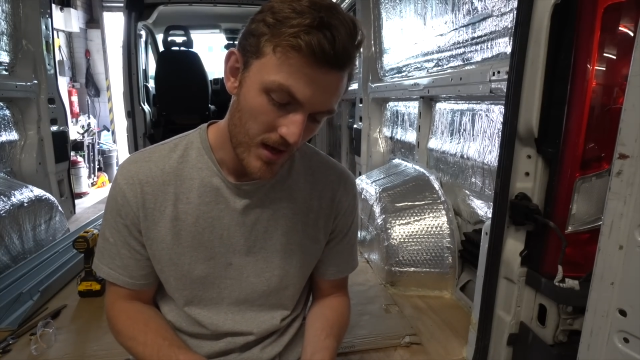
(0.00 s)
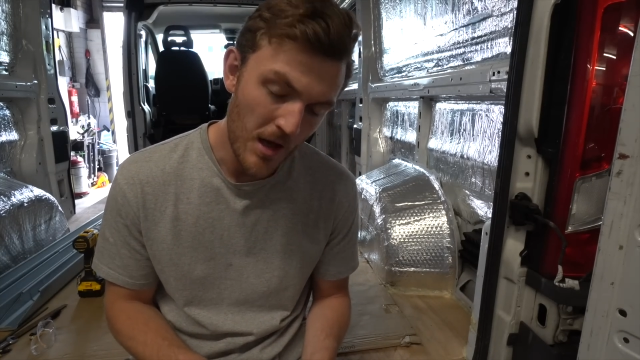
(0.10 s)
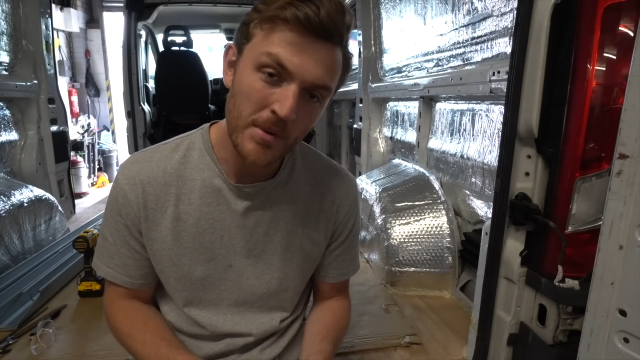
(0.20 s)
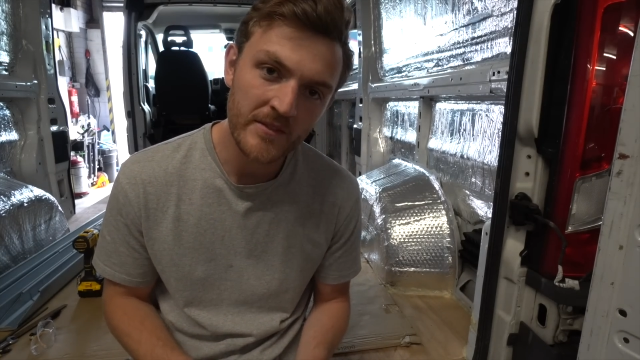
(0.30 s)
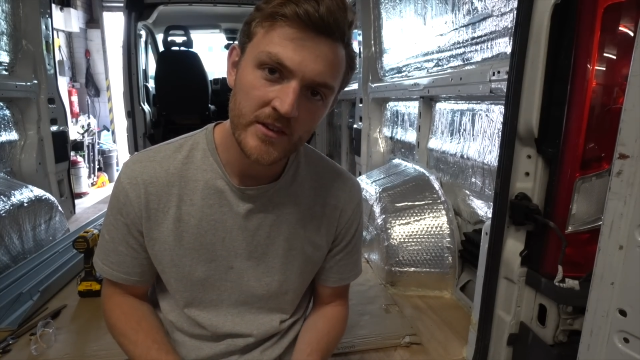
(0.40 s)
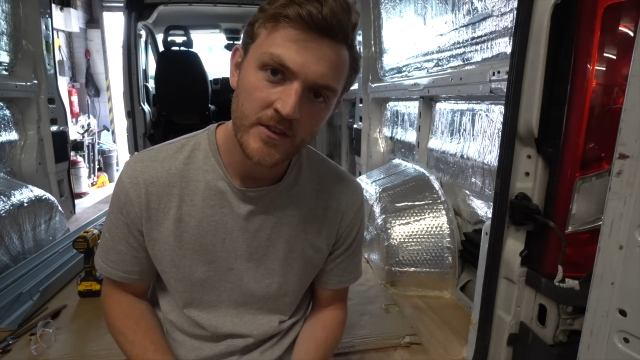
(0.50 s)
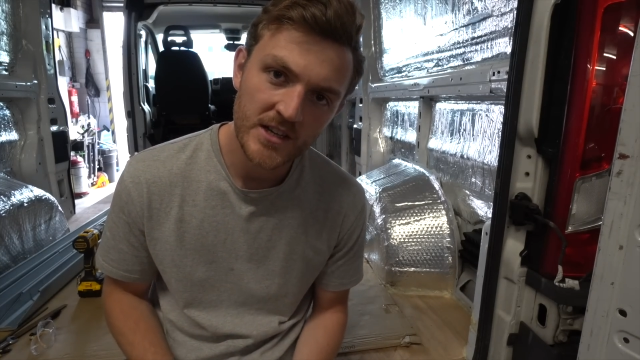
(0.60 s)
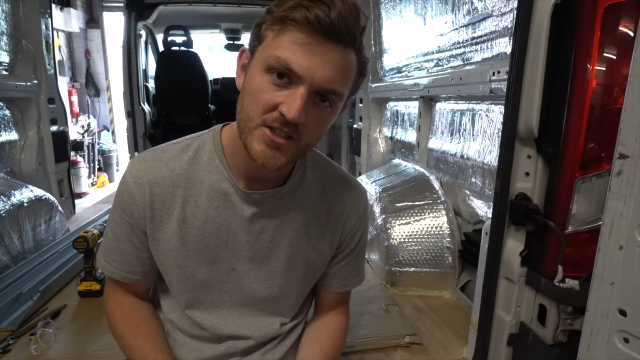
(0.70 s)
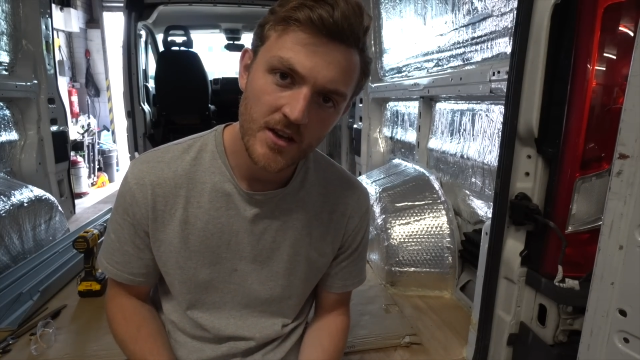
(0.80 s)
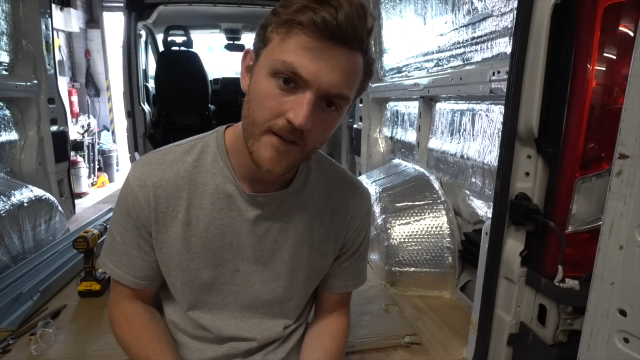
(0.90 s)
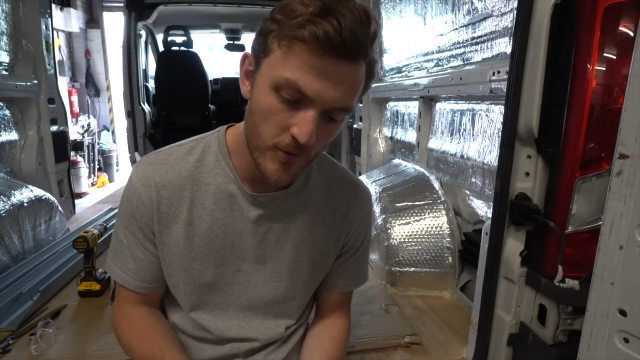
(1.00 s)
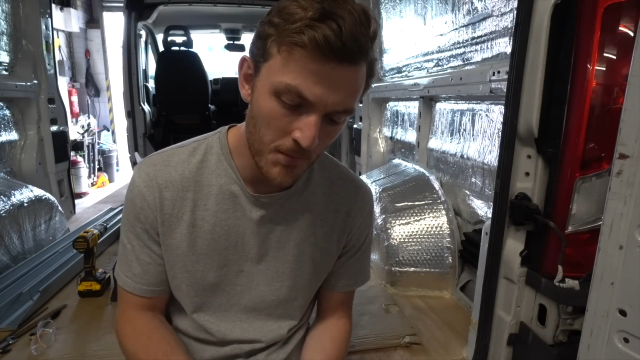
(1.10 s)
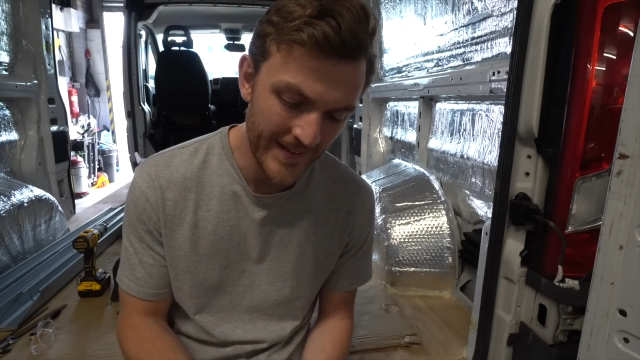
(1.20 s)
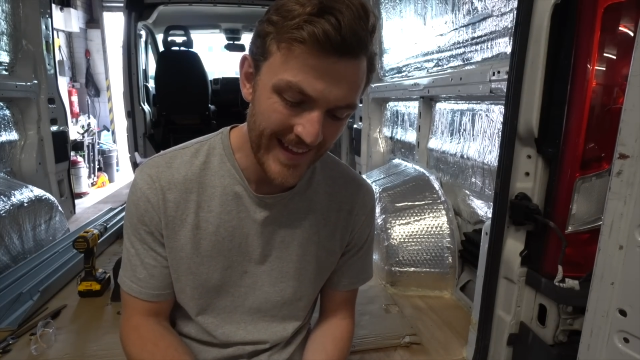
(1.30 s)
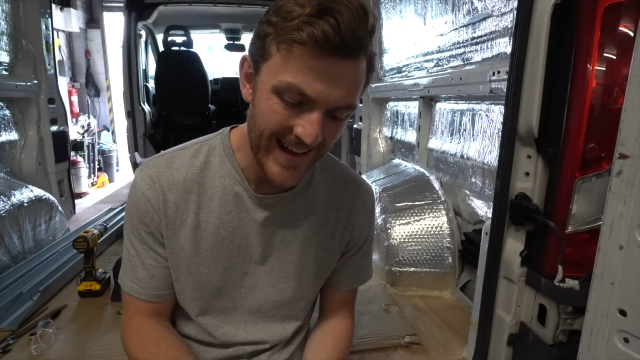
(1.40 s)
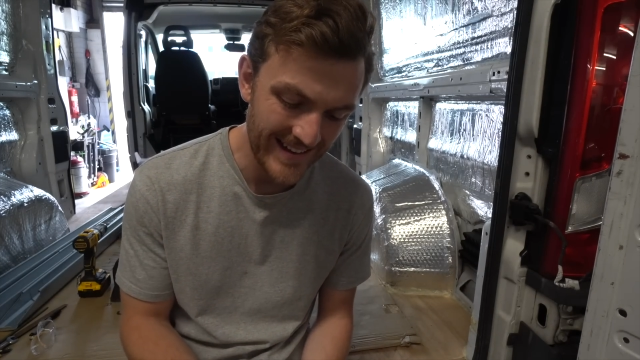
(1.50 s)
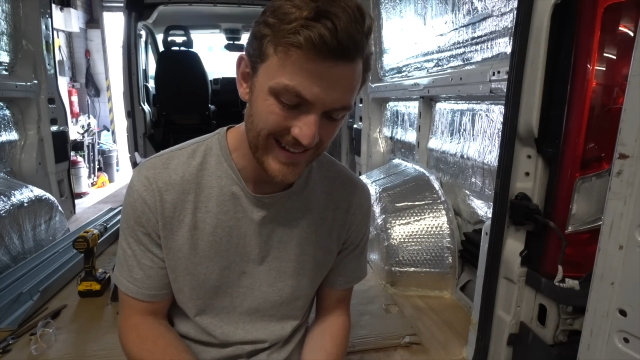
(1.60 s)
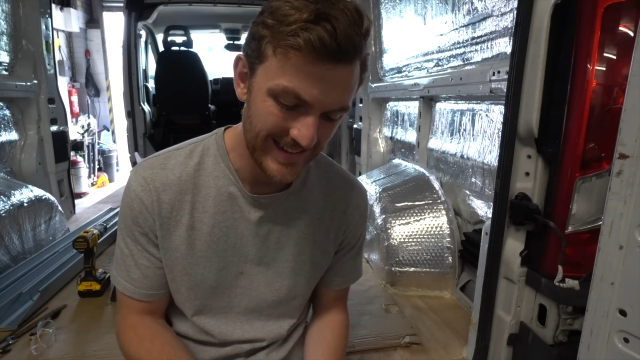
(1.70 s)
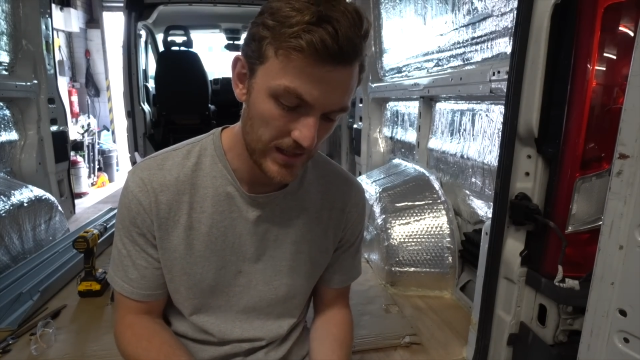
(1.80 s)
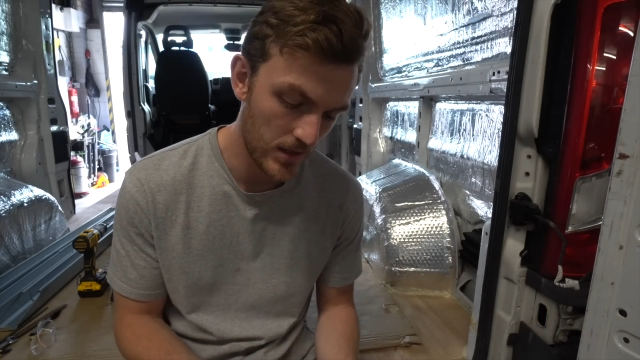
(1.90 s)
a bit of advice from my dad,
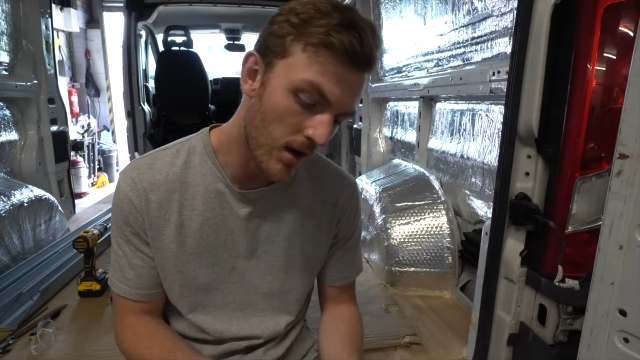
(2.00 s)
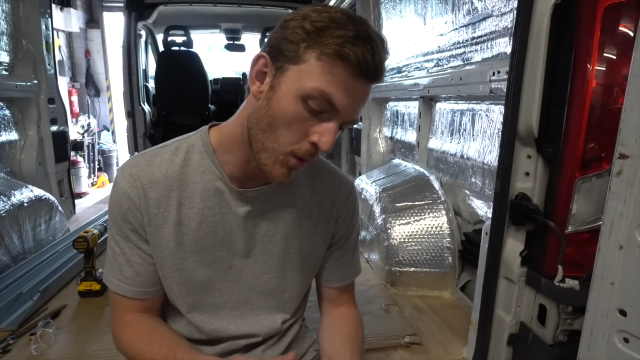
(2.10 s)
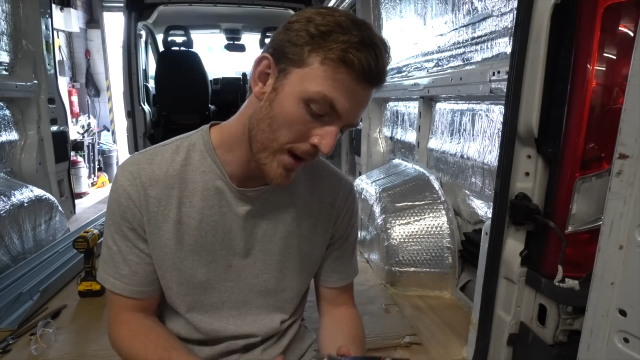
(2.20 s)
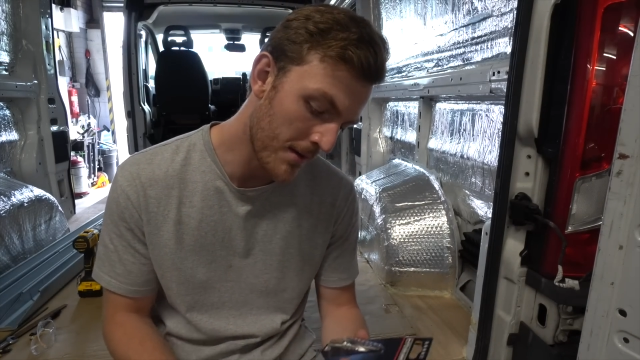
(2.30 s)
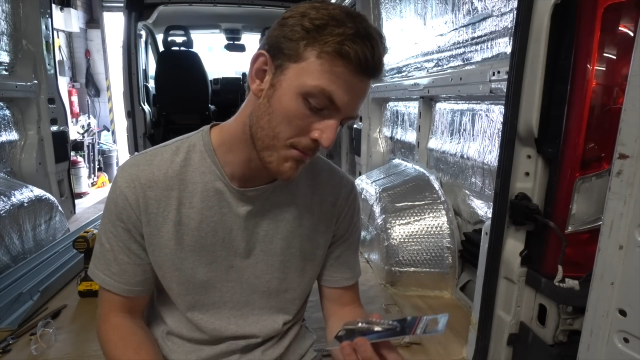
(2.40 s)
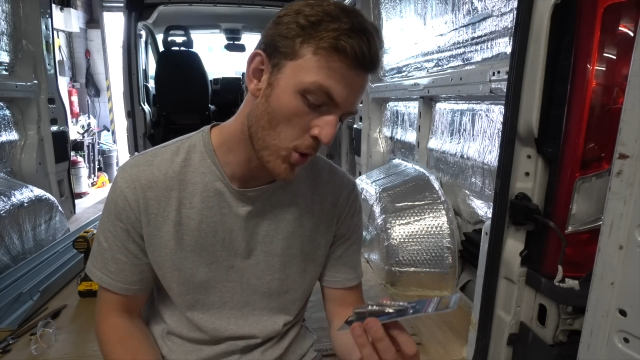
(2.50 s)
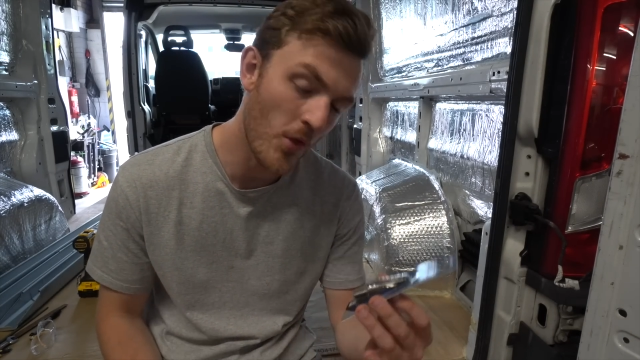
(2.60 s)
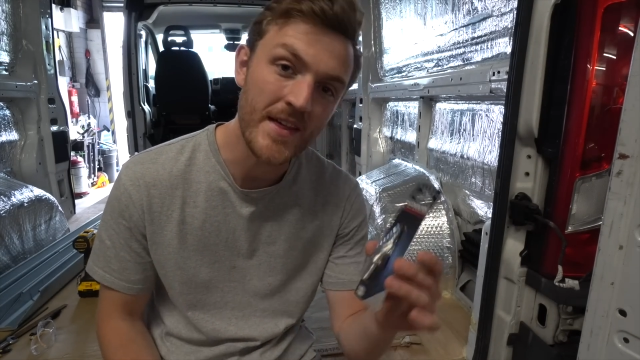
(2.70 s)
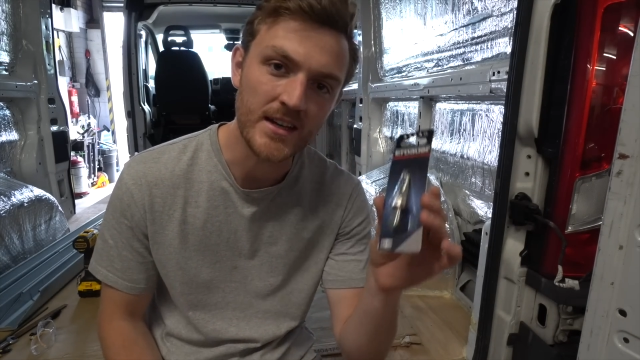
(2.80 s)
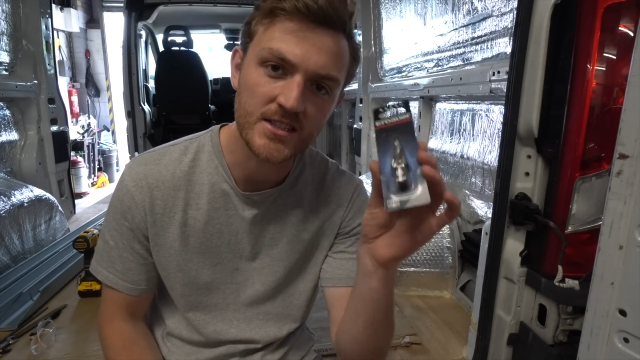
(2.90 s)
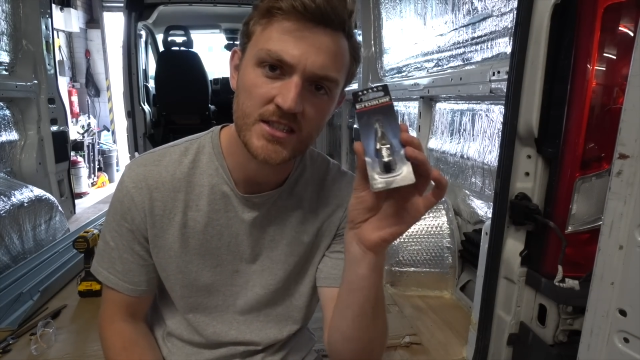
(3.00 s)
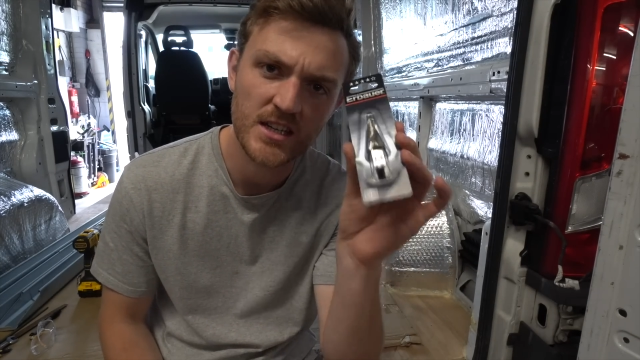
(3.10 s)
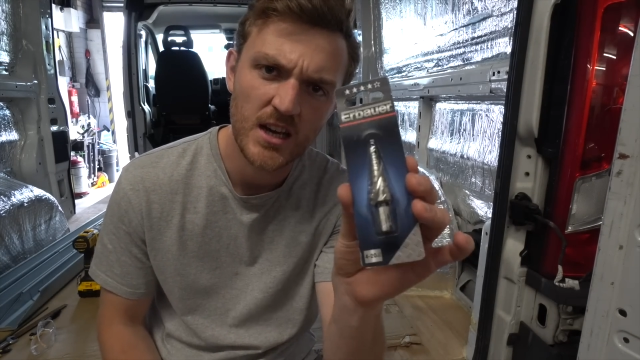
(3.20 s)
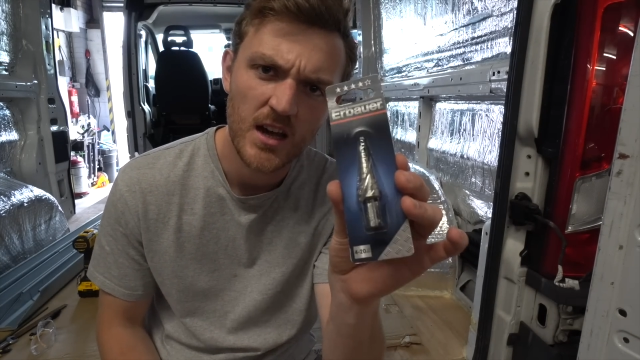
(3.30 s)
I went and bought this.